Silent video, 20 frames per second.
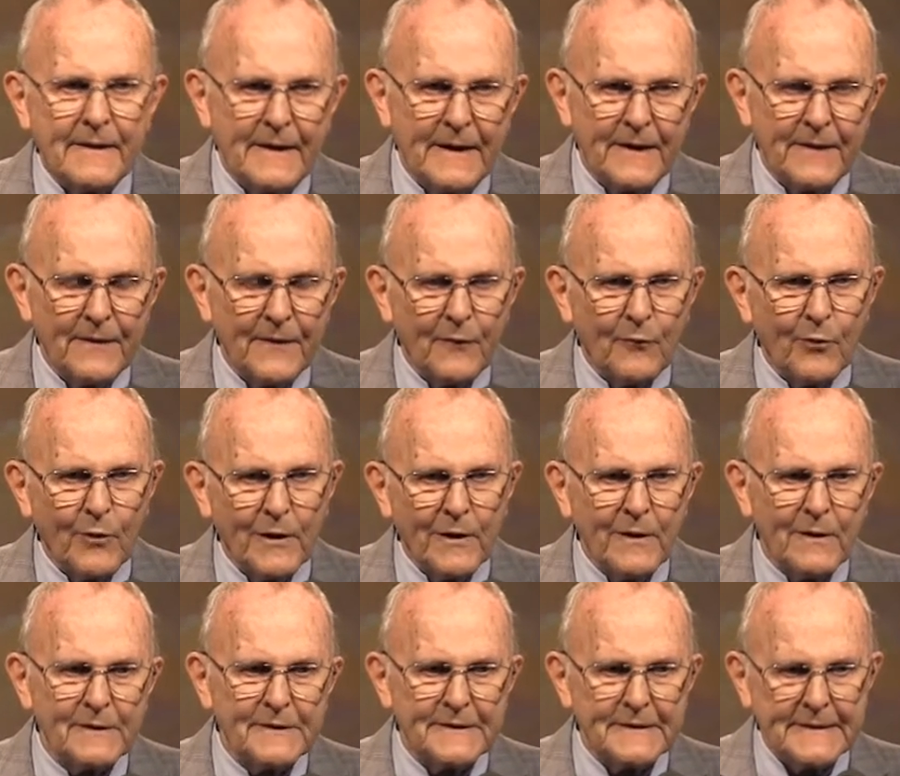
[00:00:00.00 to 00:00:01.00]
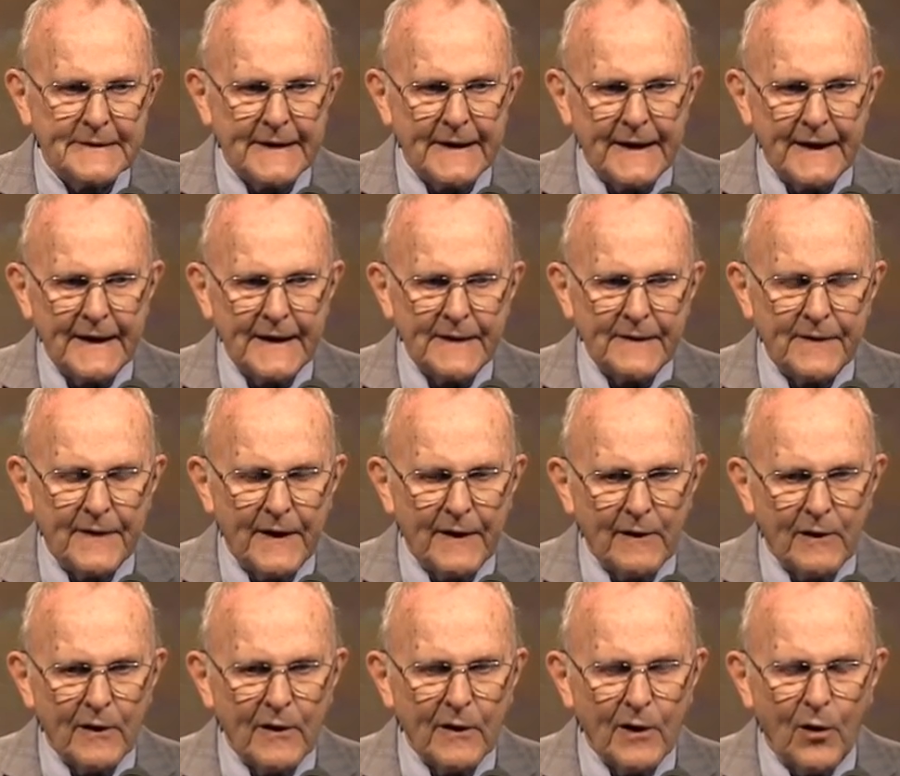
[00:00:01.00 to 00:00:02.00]
the world today, there
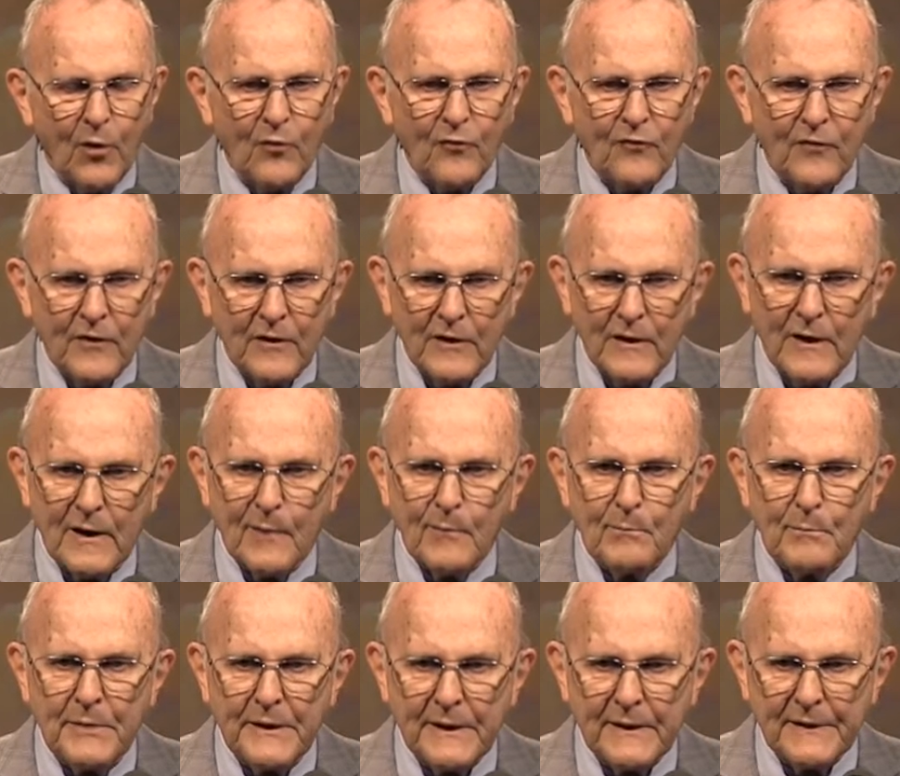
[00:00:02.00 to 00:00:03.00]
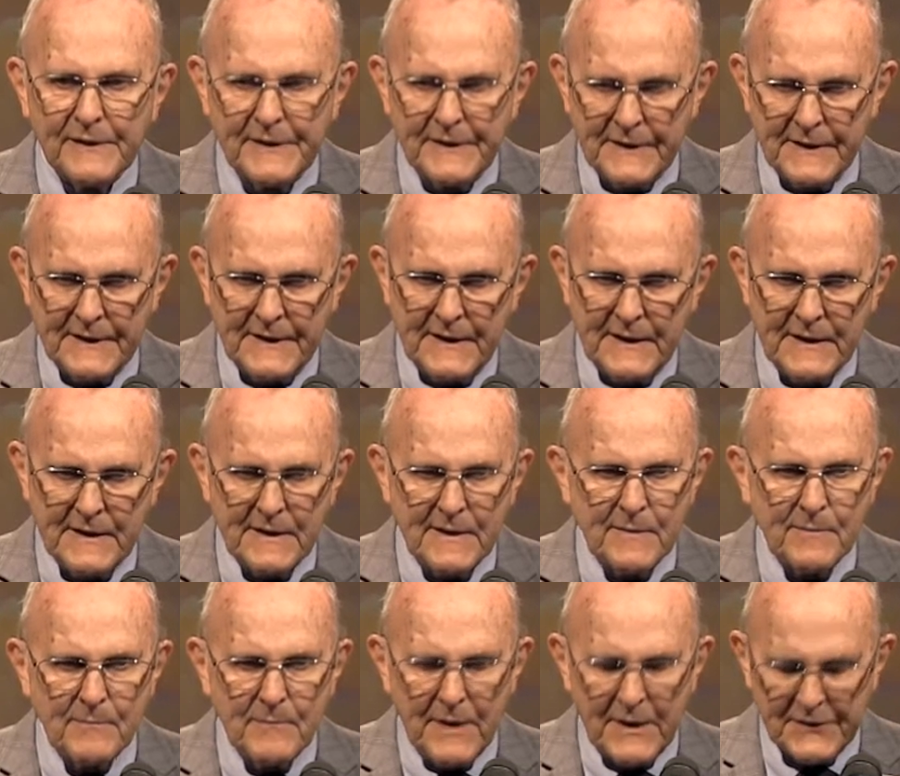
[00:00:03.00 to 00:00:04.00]
are over 1 billion
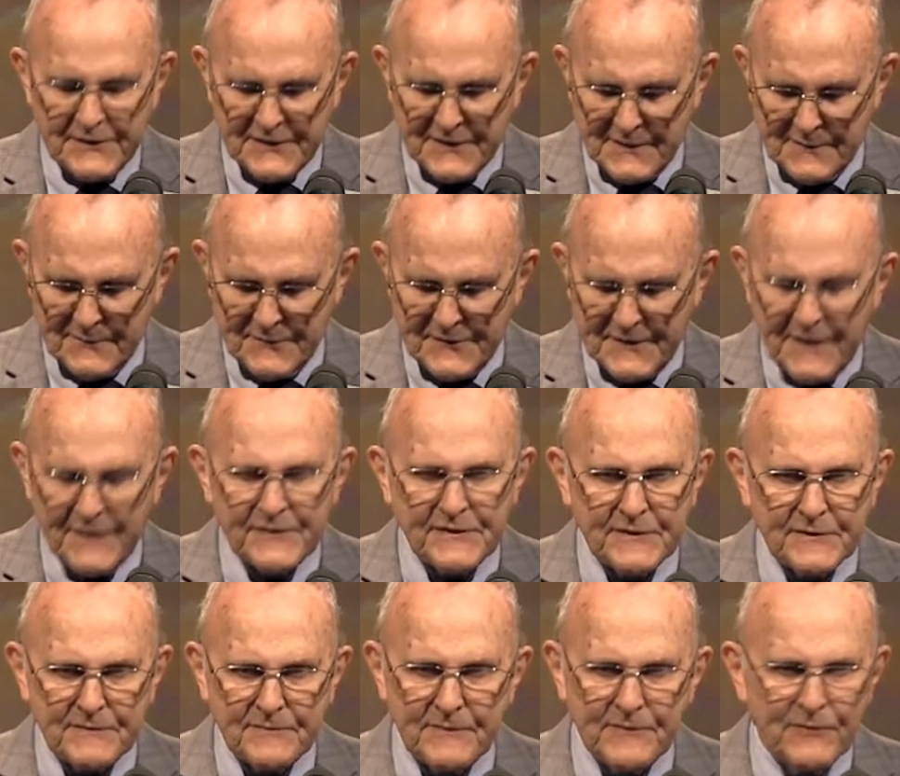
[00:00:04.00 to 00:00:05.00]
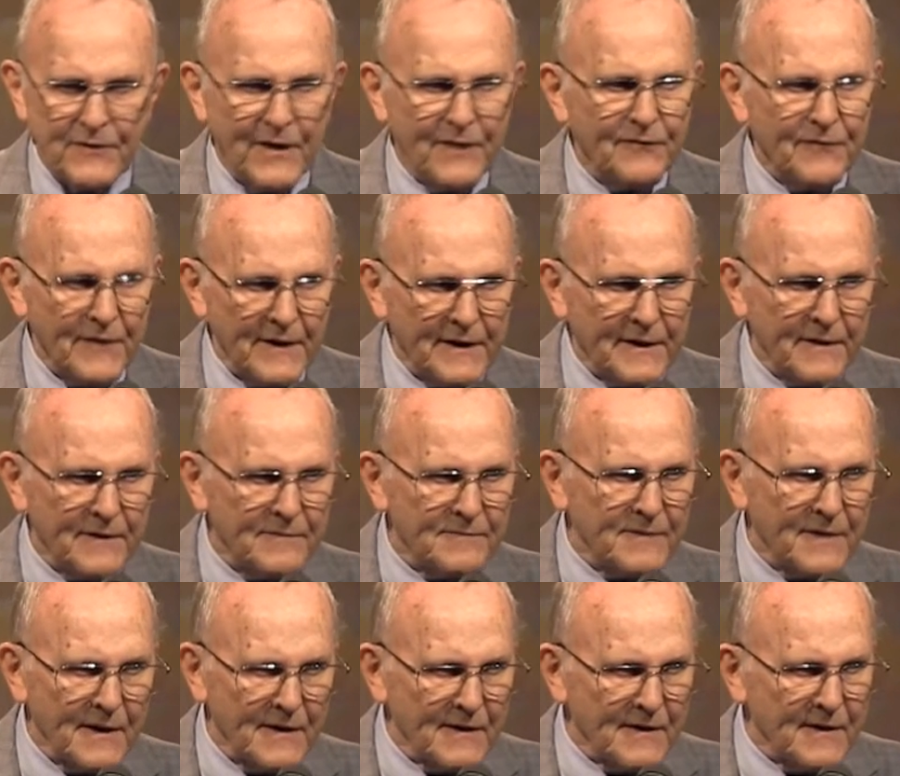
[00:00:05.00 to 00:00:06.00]
Muslims. That's roughly
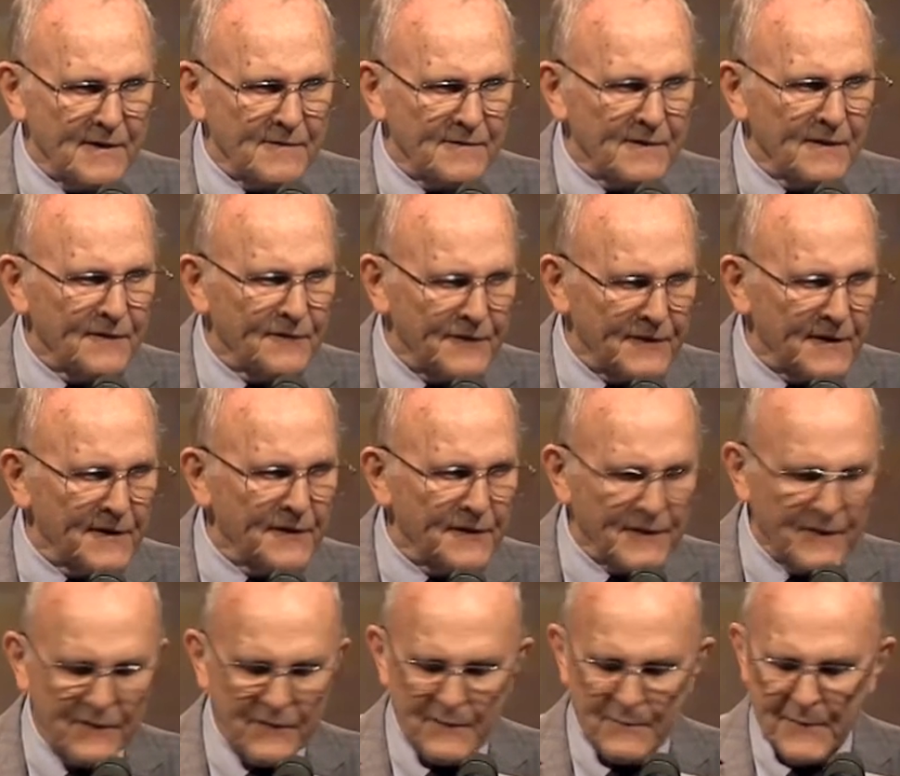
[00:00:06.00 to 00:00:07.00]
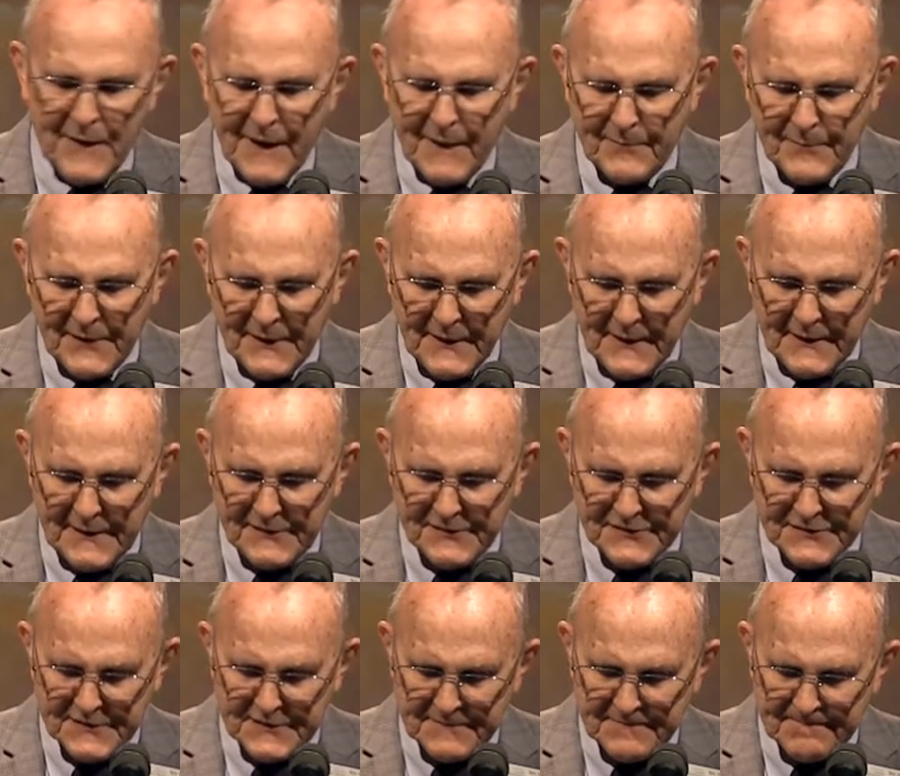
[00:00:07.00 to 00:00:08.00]
a fifth of the
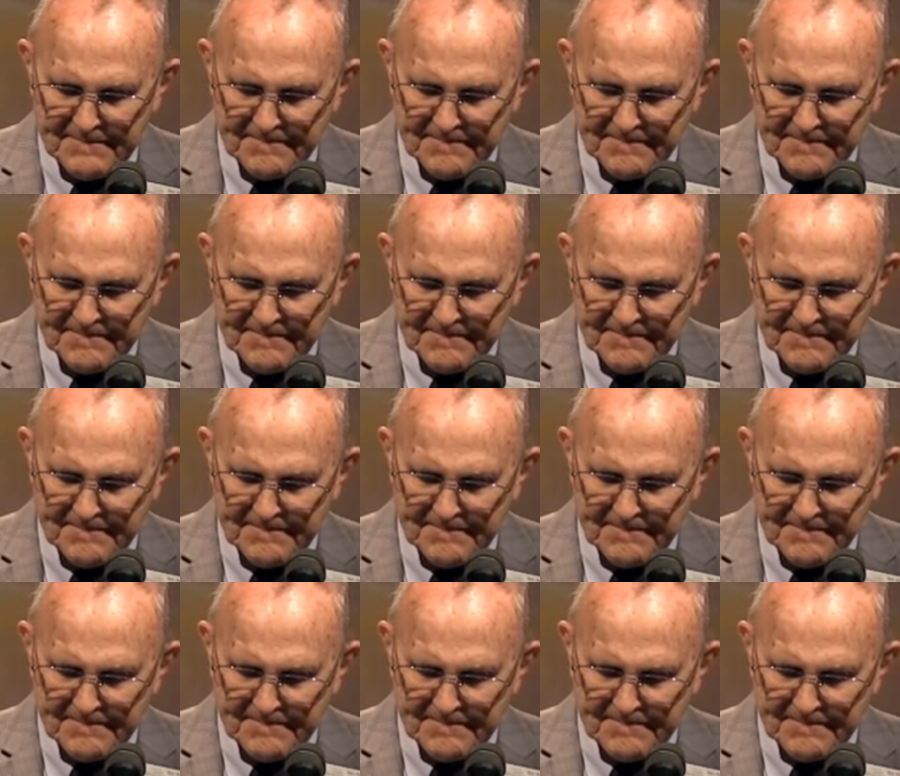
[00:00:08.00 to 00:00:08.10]
population.